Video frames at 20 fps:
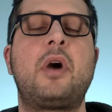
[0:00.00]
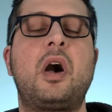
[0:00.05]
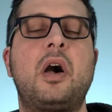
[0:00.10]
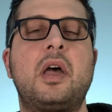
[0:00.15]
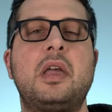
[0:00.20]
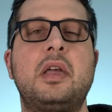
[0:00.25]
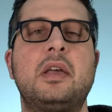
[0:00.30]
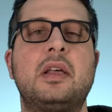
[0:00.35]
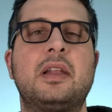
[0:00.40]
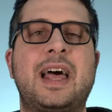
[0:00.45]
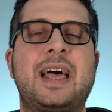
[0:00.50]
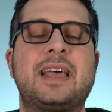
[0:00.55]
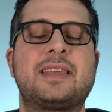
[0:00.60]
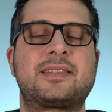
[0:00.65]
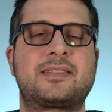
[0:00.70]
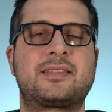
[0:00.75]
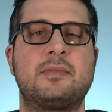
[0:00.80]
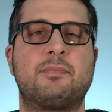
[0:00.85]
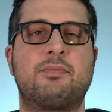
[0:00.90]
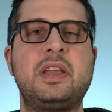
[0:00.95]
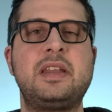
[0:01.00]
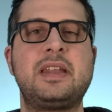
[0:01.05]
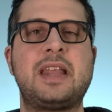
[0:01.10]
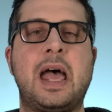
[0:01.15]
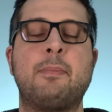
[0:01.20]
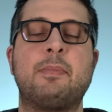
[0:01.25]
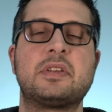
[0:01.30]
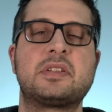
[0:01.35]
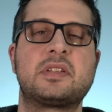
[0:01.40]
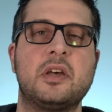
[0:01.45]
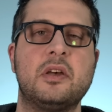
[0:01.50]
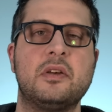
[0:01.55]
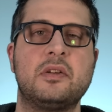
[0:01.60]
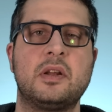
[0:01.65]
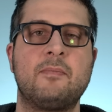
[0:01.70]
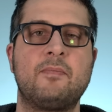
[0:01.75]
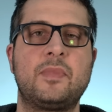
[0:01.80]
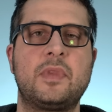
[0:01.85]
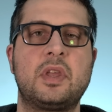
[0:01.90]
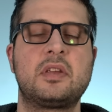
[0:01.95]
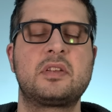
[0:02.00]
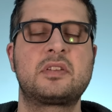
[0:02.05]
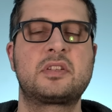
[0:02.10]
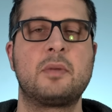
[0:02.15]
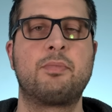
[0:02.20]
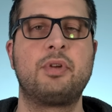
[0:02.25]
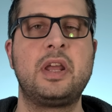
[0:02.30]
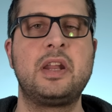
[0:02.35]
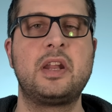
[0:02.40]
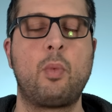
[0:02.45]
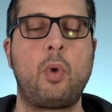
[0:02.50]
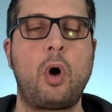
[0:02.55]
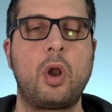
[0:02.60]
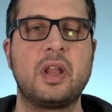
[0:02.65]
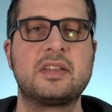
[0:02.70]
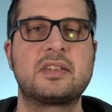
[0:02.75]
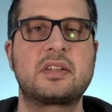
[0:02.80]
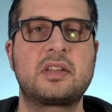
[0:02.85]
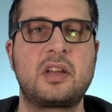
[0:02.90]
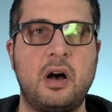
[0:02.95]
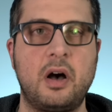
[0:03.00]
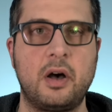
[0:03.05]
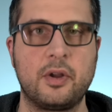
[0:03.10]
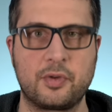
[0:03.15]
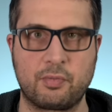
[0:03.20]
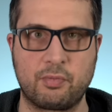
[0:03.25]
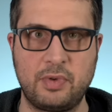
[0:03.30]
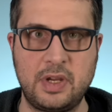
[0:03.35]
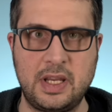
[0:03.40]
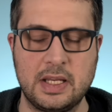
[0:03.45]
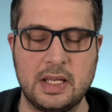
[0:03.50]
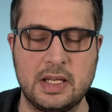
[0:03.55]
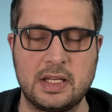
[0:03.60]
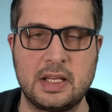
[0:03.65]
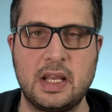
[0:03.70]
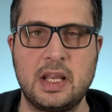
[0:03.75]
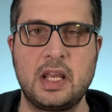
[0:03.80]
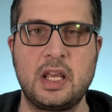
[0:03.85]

my last Sabrina episode, Sabrina Wallace Can't Read,